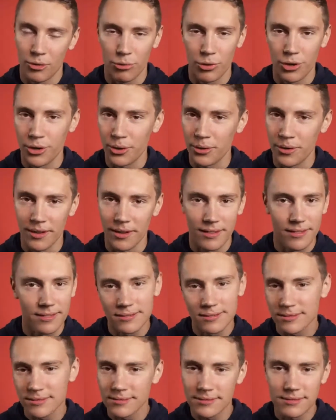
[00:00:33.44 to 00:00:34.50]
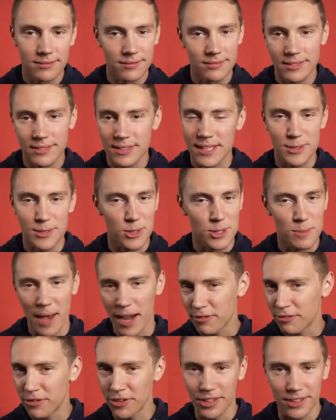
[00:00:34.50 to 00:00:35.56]
Rude.
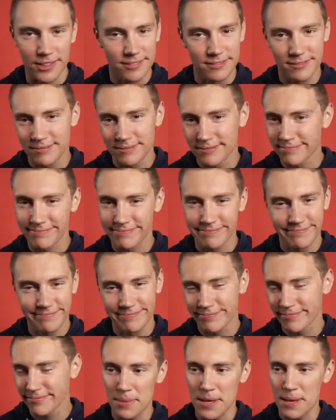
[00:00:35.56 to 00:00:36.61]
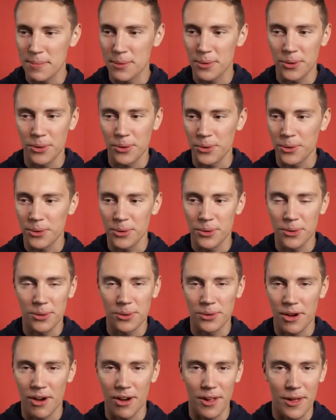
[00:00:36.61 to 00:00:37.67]
Disrespectful. People
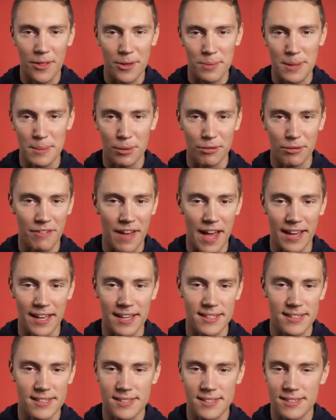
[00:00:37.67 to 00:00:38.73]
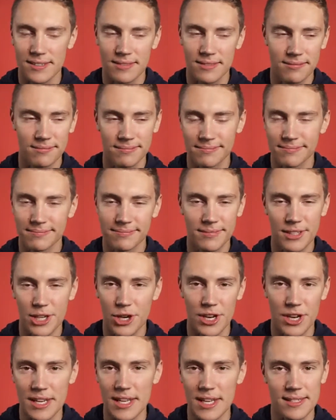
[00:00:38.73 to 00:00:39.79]
who call other people faggots,
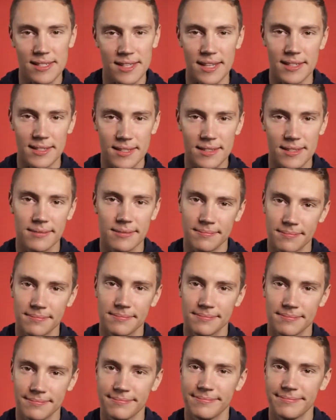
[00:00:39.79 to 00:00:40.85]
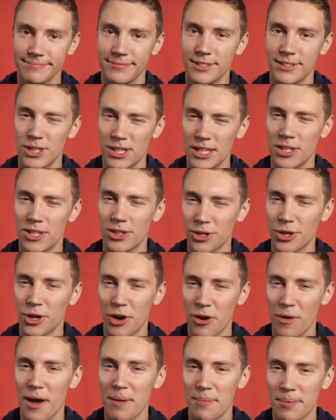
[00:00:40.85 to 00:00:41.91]
you're indecent. You need to learn to
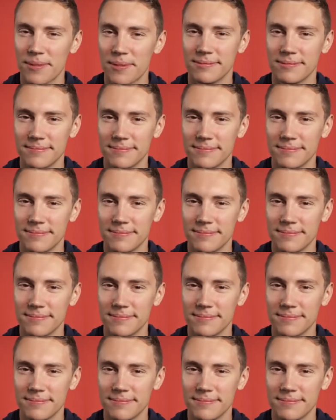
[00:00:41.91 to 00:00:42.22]
grow up.